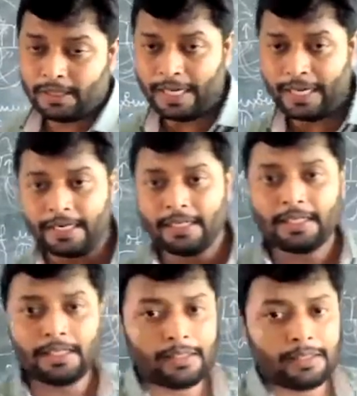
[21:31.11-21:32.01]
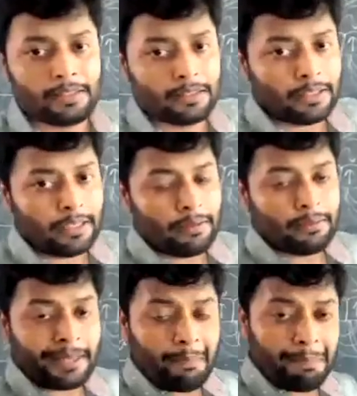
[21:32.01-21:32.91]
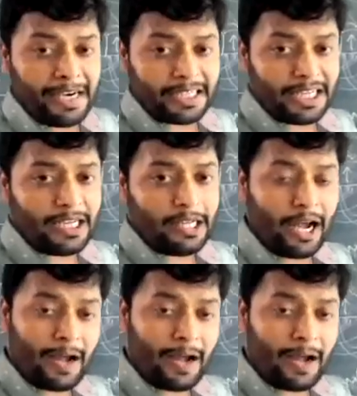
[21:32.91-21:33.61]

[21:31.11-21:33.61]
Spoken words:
Then, completely